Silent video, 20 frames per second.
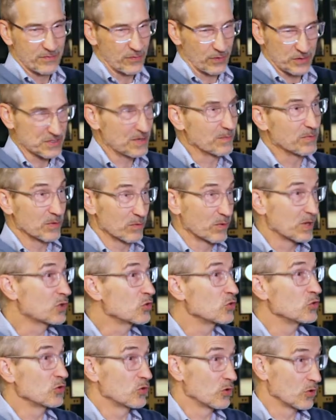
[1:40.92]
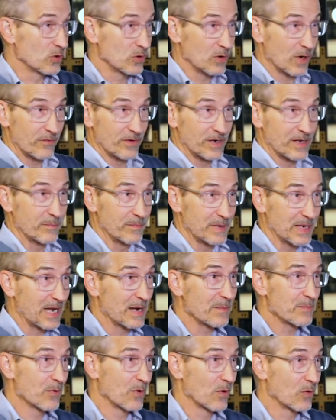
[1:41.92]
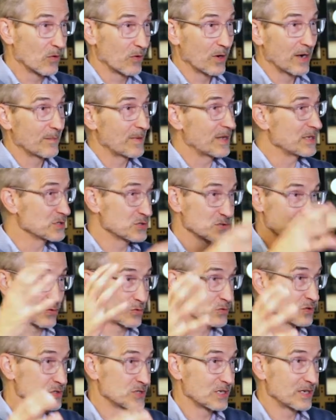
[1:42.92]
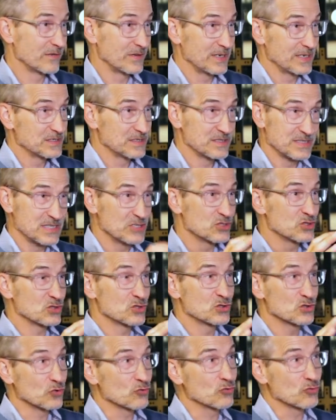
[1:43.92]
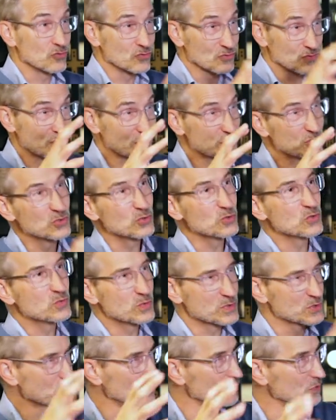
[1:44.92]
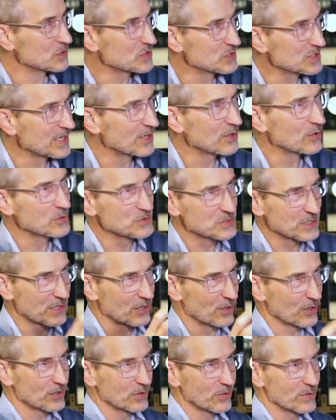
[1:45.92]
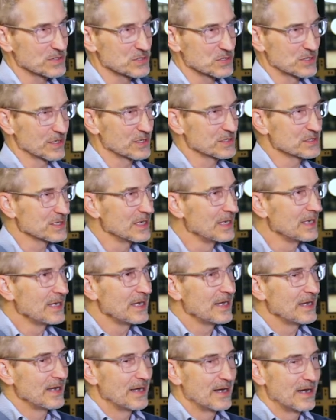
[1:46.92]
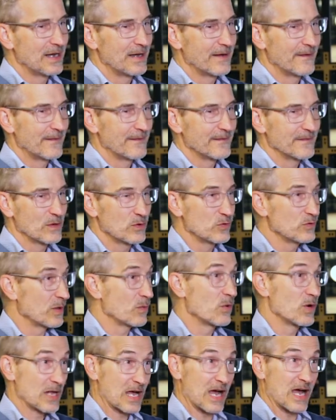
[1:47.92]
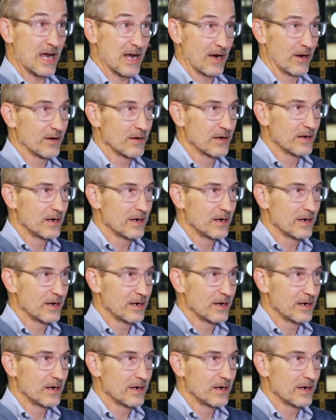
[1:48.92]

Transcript: for example, a recruiter of an MBA program has a certain set of needs certain students with certain skills and characteristics who they want to hire.